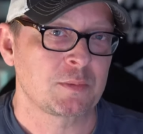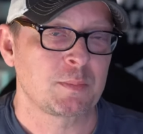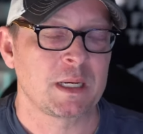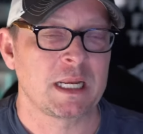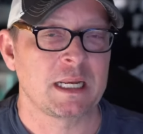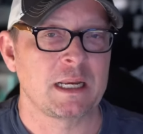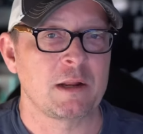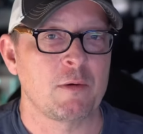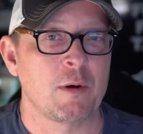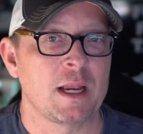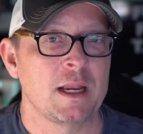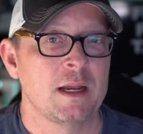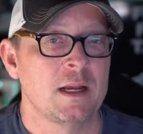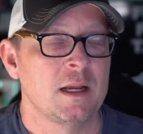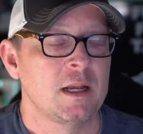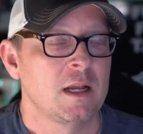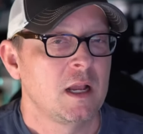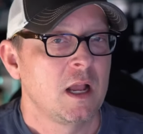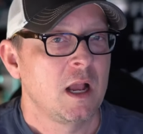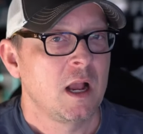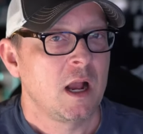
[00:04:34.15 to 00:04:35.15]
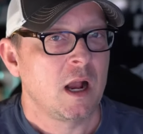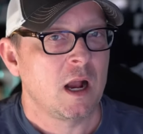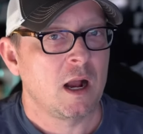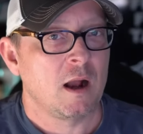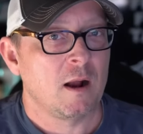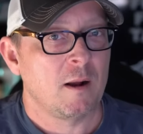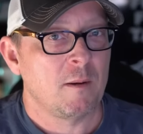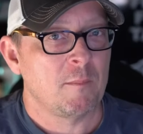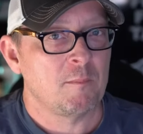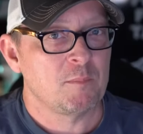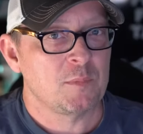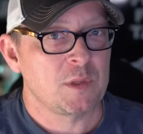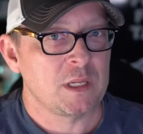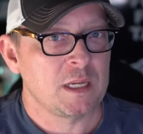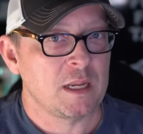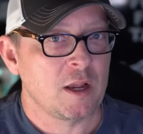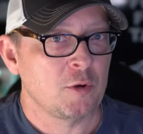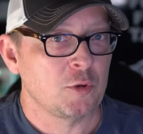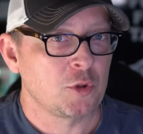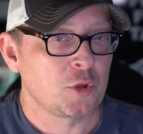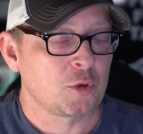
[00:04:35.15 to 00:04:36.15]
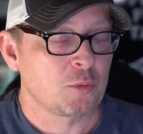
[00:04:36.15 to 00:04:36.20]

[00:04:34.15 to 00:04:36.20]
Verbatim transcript: But anyway, the